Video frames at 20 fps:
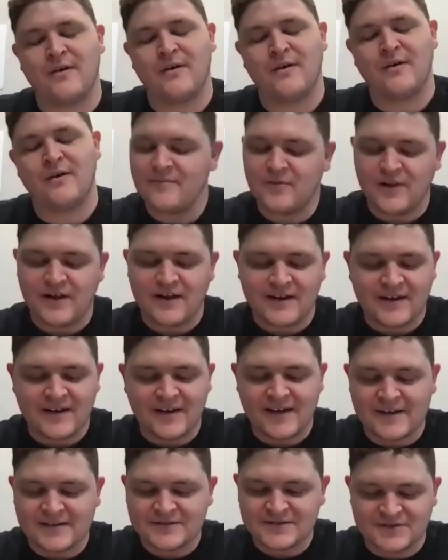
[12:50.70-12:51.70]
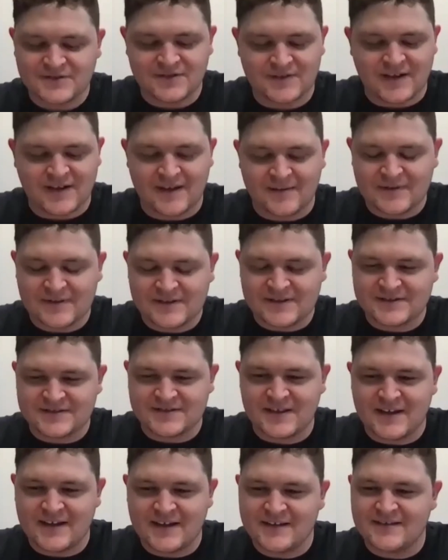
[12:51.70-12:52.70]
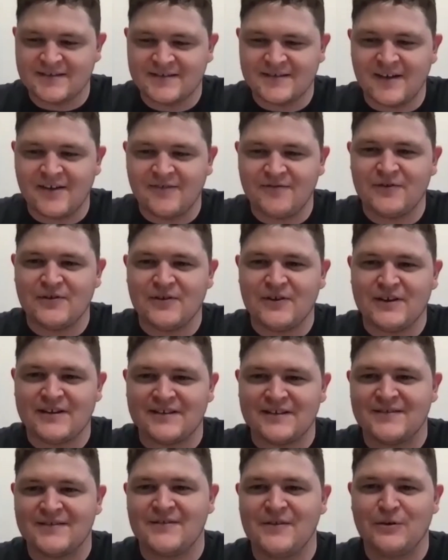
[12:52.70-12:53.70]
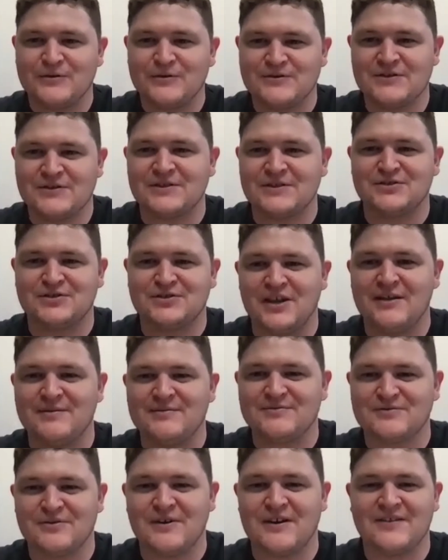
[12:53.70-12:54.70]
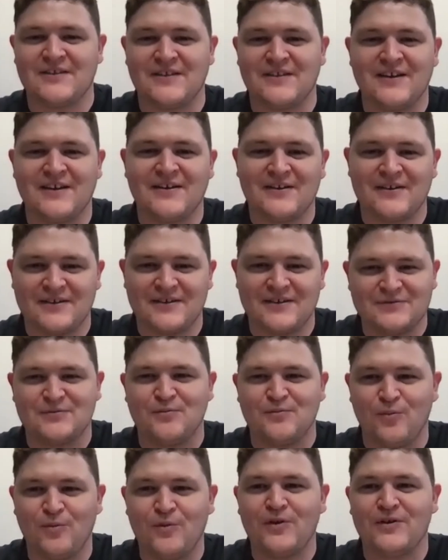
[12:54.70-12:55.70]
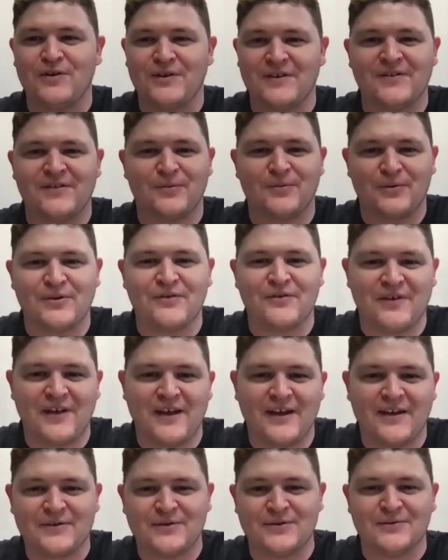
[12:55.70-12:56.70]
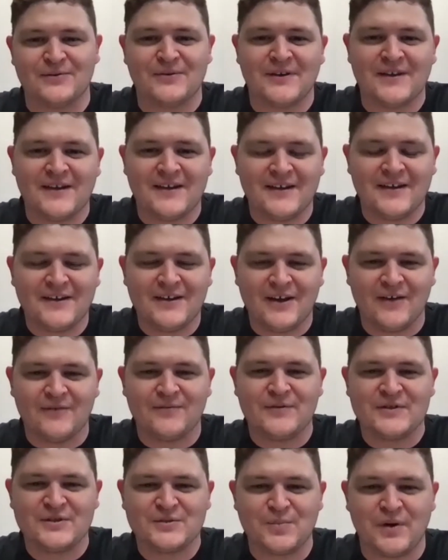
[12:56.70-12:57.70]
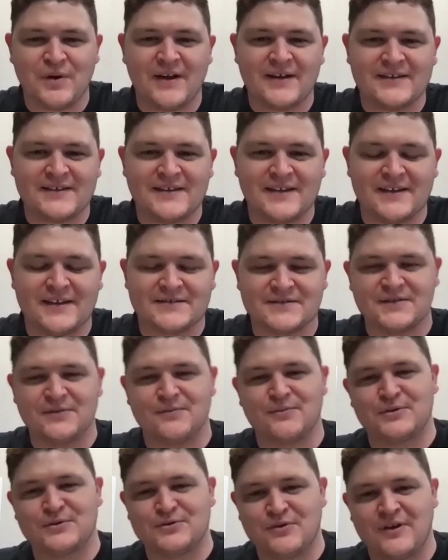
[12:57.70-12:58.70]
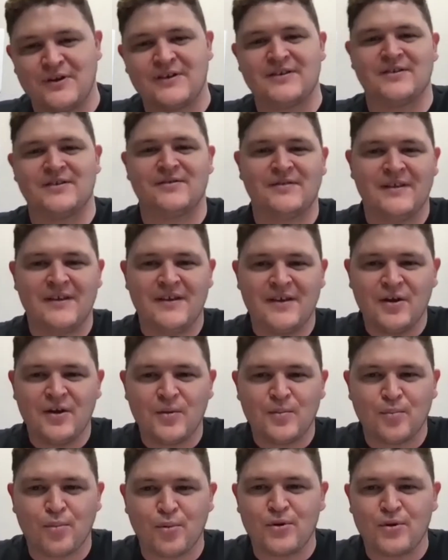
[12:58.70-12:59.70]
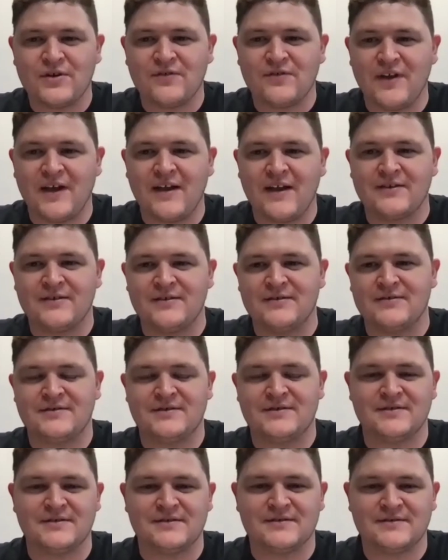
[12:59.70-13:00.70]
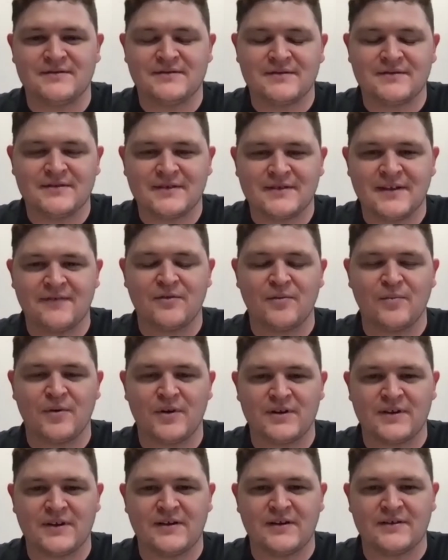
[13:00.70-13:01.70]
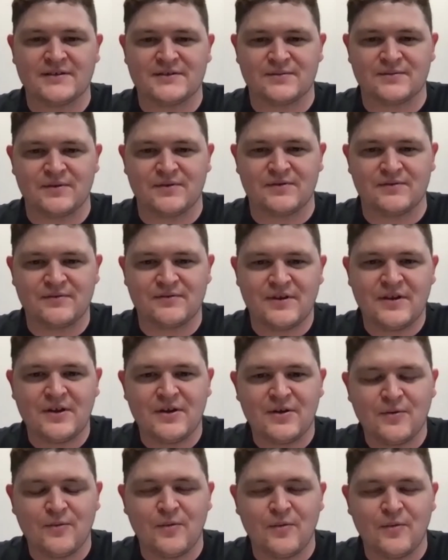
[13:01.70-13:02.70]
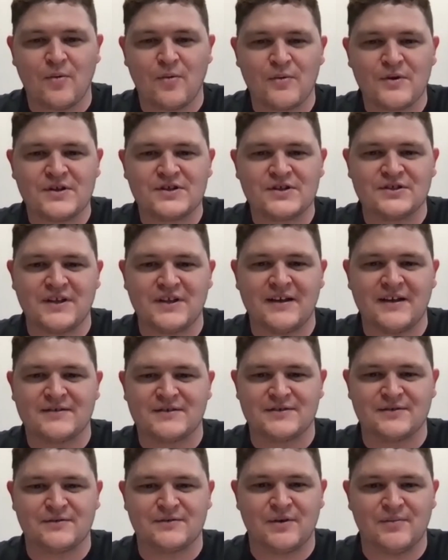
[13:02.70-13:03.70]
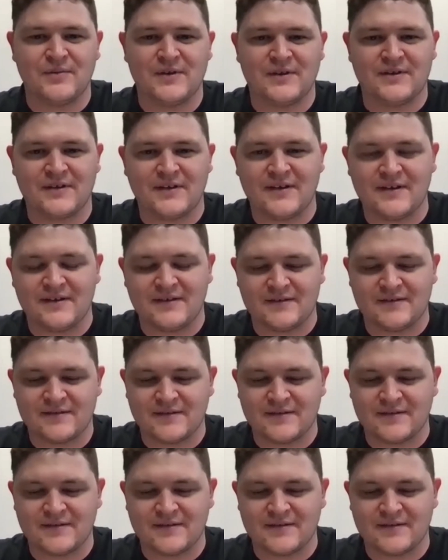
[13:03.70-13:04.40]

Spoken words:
I'm glad I asked you that, because I feel like those little gems right there is really the real value of this podcast, that we're trying to bring value to everybody else when we're reaching out to them, and